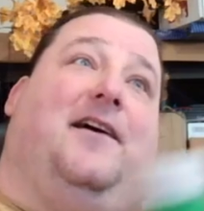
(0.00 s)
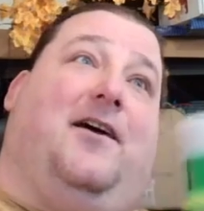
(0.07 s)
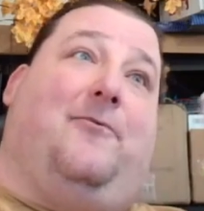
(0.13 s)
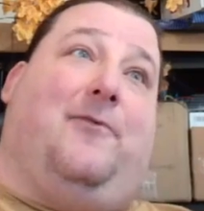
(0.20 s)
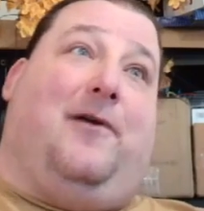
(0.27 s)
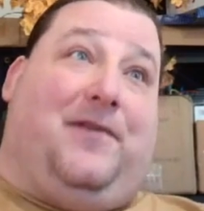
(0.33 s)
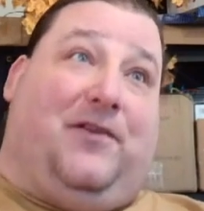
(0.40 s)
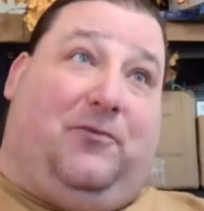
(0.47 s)

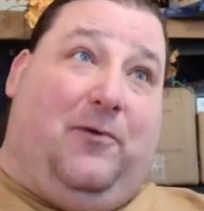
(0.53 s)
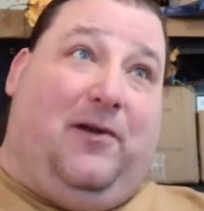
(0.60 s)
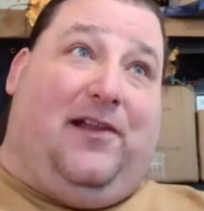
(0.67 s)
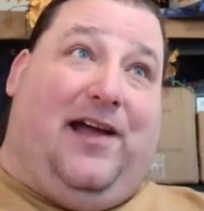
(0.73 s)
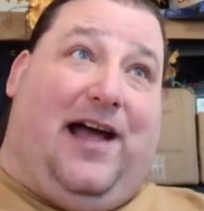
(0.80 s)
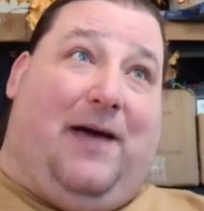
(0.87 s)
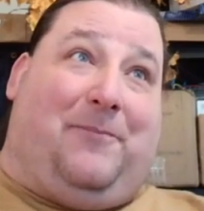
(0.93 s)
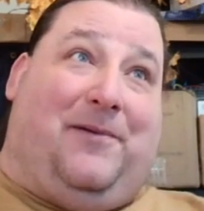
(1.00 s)
Where this will
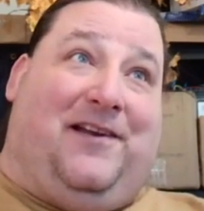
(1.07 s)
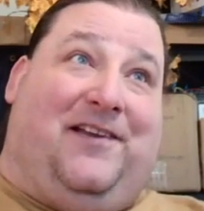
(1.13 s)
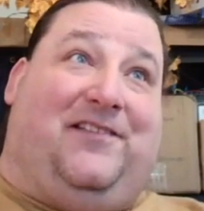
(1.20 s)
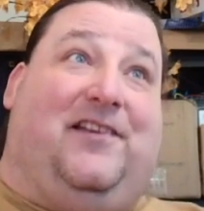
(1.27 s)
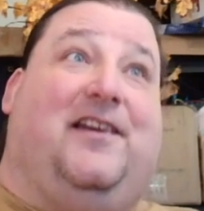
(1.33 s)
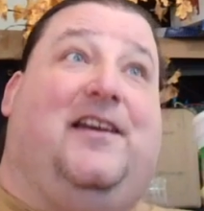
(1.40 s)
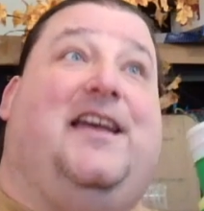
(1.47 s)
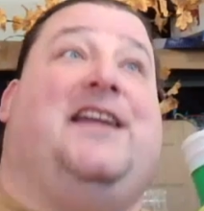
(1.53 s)
happen is
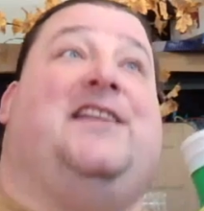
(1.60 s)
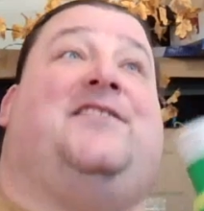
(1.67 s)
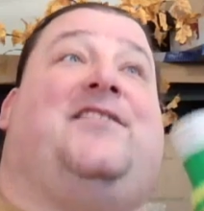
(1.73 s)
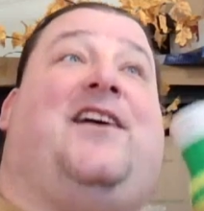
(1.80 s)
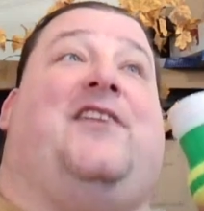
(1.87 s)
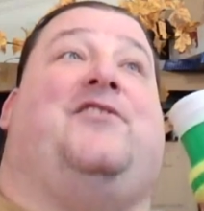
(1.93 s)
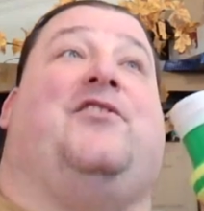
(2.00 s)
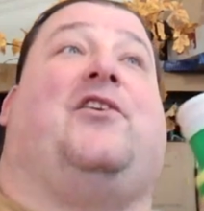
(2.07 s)

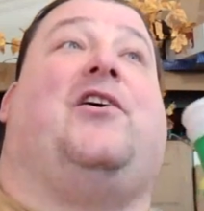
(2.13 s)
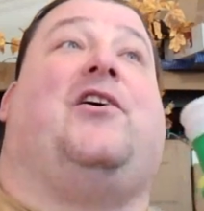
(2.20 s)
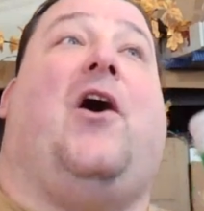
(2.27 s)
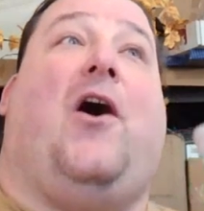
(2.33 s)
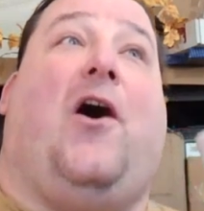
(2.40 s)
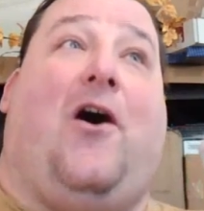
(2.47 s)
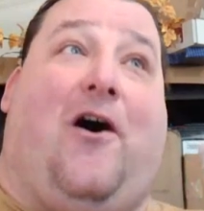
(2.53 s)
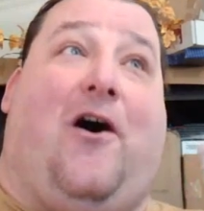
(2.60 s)
inside your
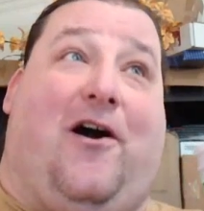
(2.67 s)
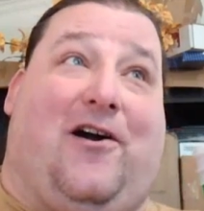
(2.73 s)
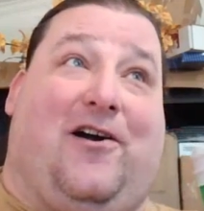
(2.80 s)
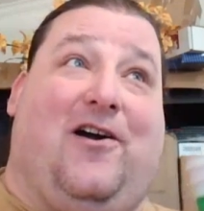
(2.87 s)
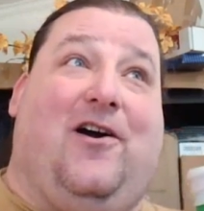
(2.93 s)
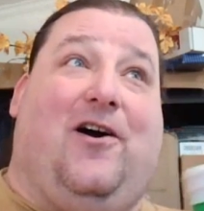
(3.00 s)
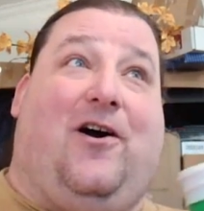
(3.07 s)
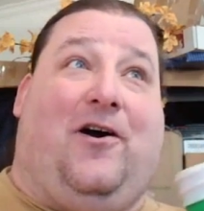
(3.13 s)
car
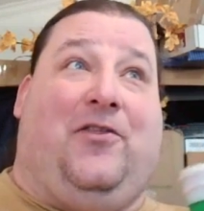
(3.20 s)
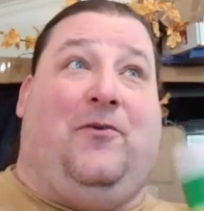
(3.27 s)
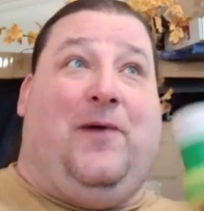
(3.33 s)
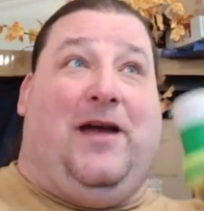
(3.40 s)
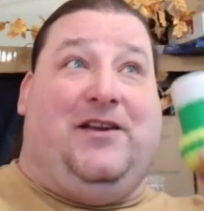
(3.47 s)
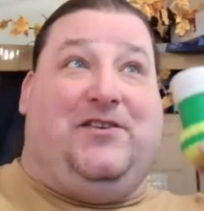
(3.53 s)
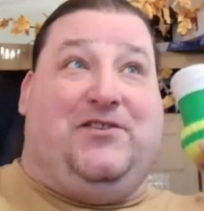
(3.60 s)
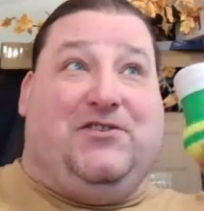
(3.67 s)
on the
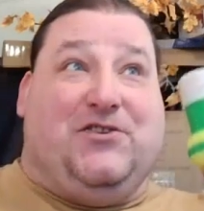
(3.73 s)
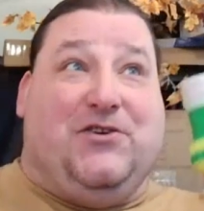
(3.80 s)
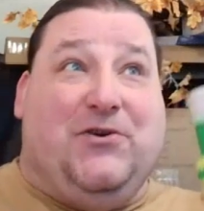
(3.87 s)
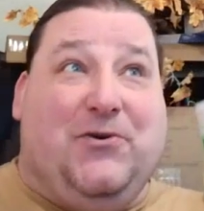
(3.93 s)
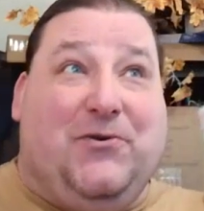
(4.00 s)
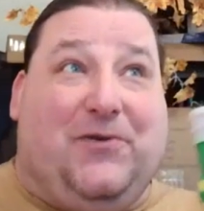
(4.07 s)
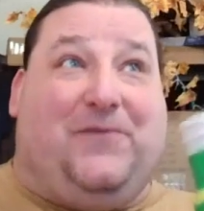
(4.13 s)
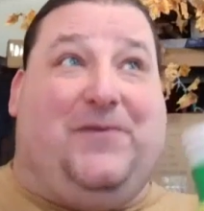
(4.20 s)
way
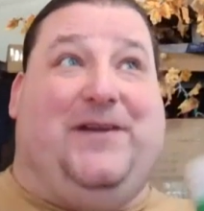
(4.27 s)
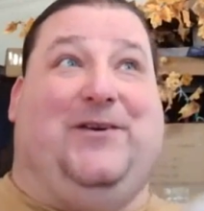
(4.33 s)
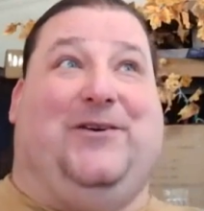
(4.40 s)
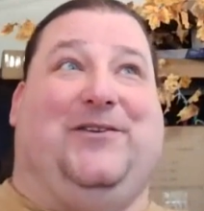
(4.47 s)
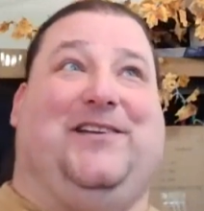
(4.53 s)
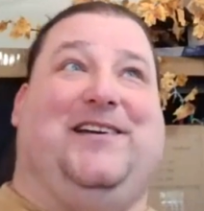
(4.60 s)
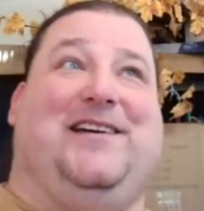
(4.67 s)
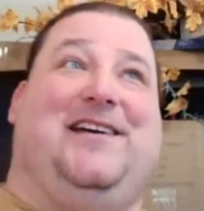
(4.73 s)
to the
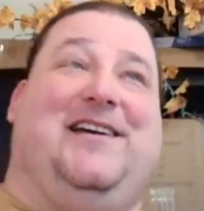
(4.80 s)
field,